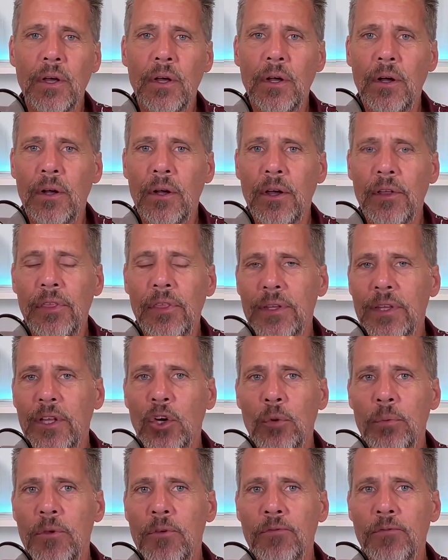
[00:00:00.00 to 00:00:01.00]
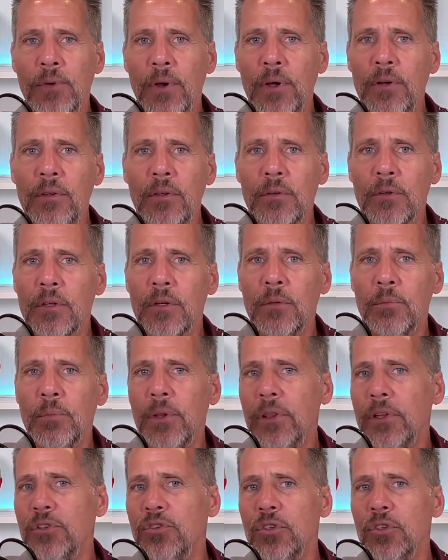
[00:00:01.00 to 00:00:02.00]
Uh, I think that would be fun. Uh,
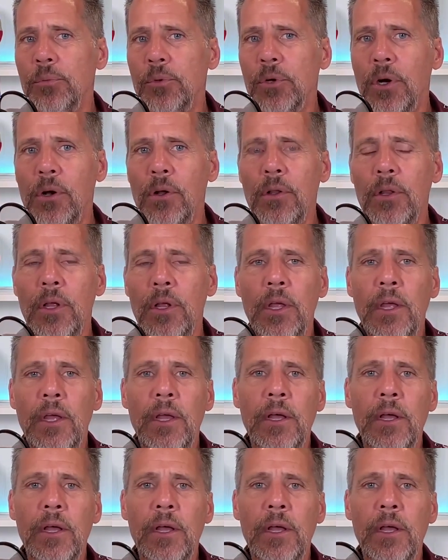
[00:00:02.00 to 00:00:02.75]
monthly Zoom call.